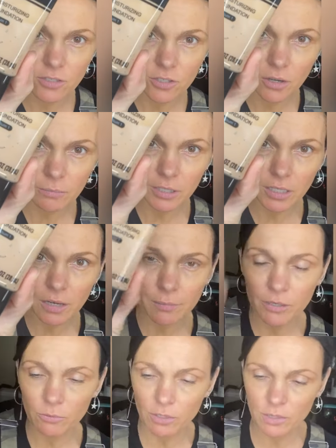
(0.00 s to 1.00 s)
So I'm gonna come
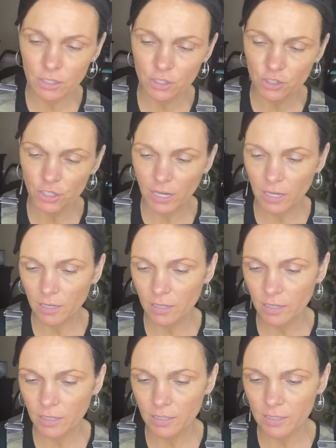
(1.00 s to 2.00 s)
in with this shade.
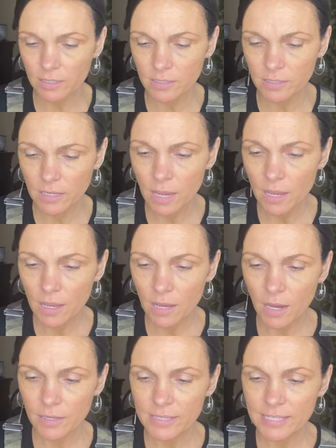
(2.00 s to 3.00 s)
It is
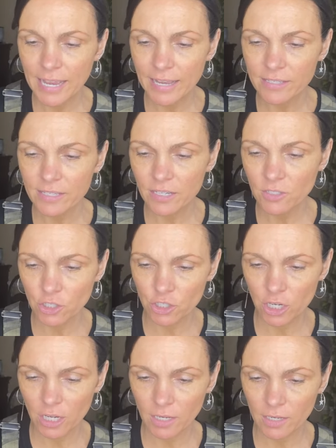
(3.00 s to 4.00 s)
Sassy and
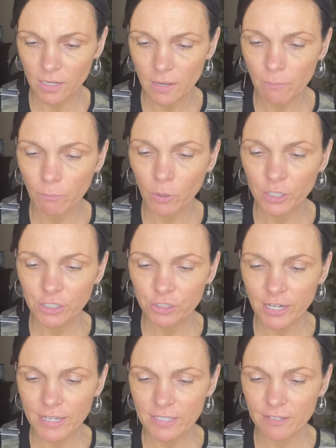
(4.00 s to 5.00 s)
Chic
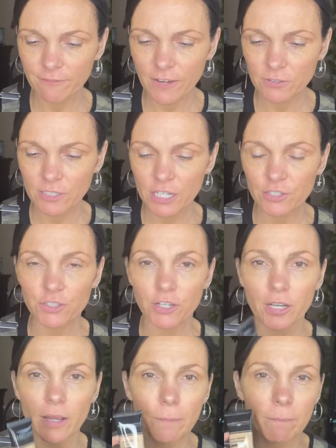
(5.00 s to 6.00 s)
Moisturizing
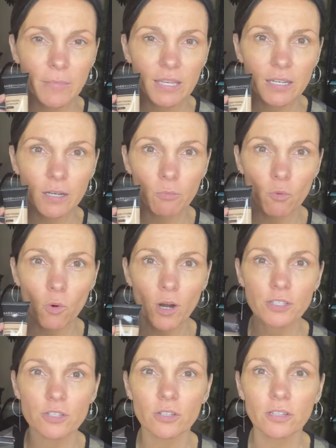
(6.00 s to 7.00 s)
Foundation Medium
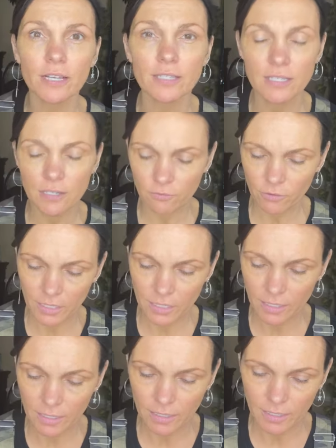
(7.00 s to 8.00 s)
1. So let's see if we
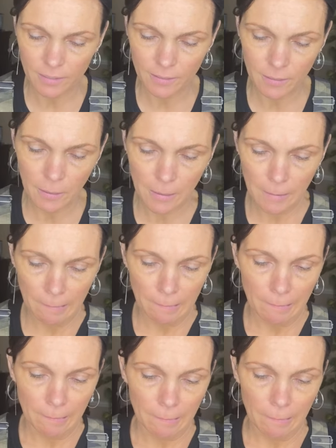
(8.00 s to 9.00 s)
can
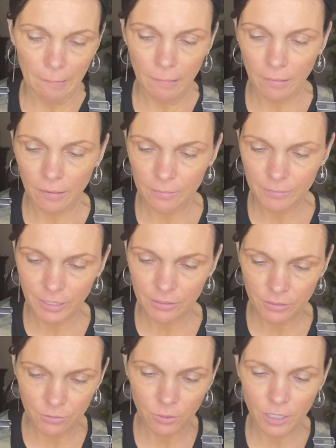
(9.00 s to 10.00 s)
make
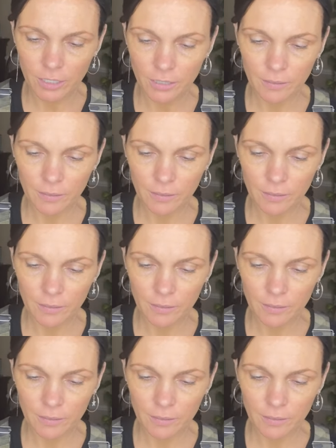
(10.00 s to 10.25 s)
this work.